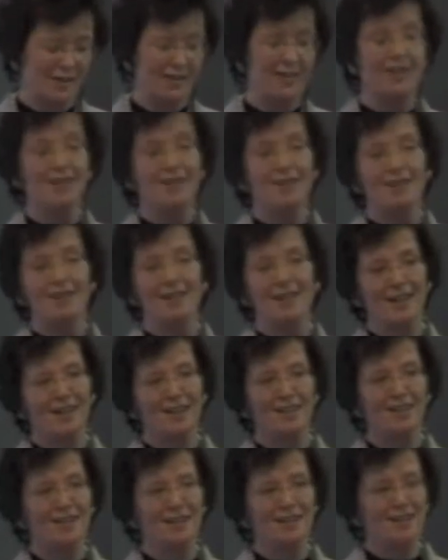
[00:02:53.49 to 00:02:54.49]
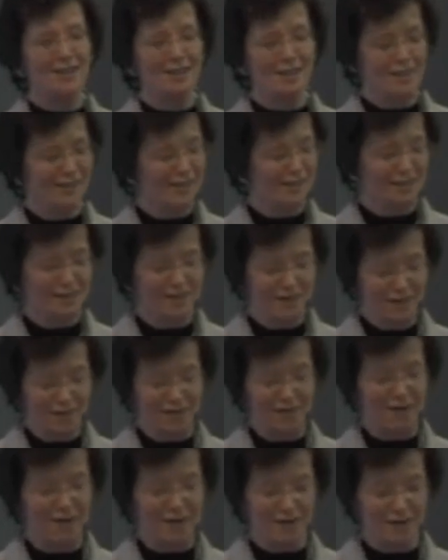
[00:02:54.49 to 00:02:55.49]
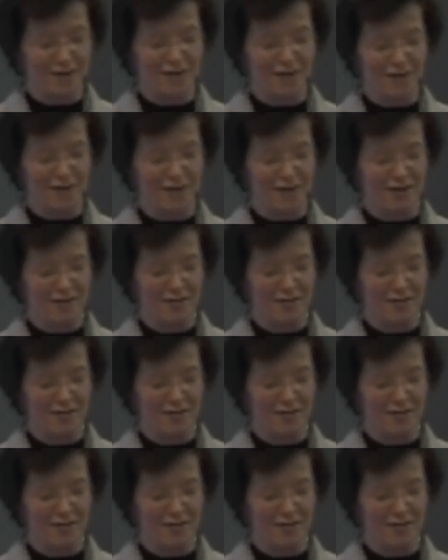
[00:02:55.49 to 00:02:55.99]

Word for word: this land is a sacred trust